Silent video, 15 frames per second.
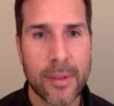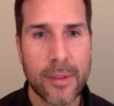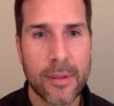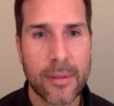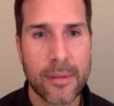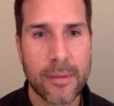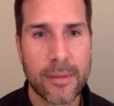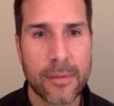
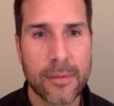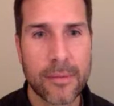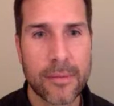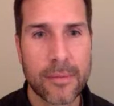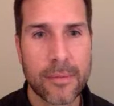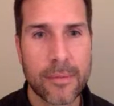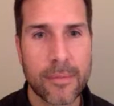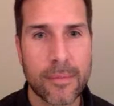
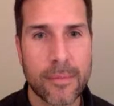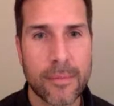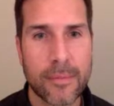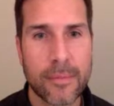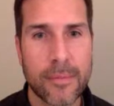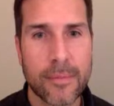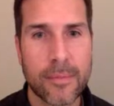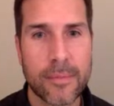
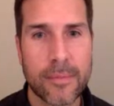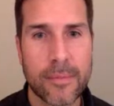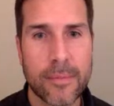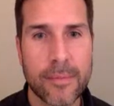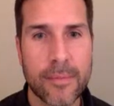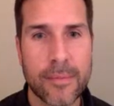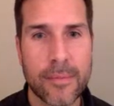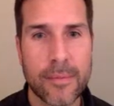
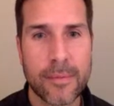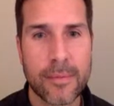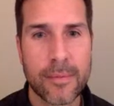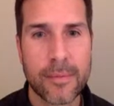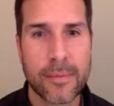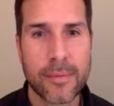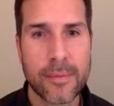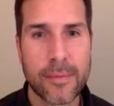
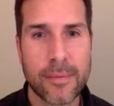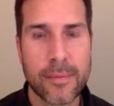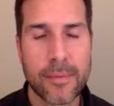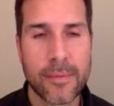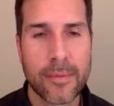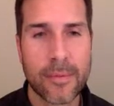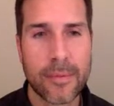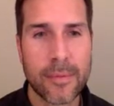
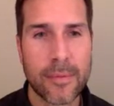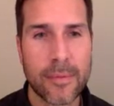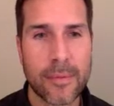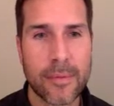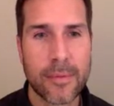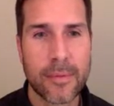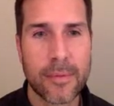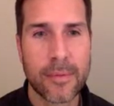
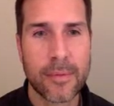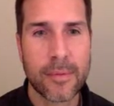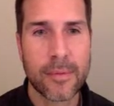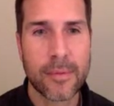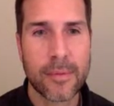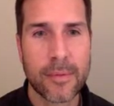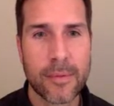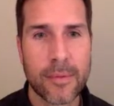
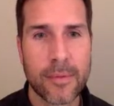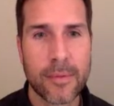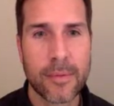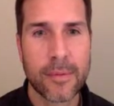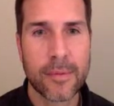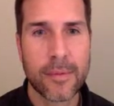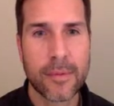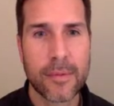
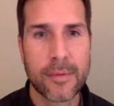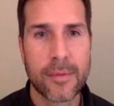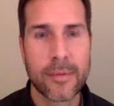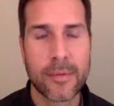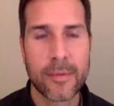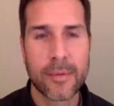(silent)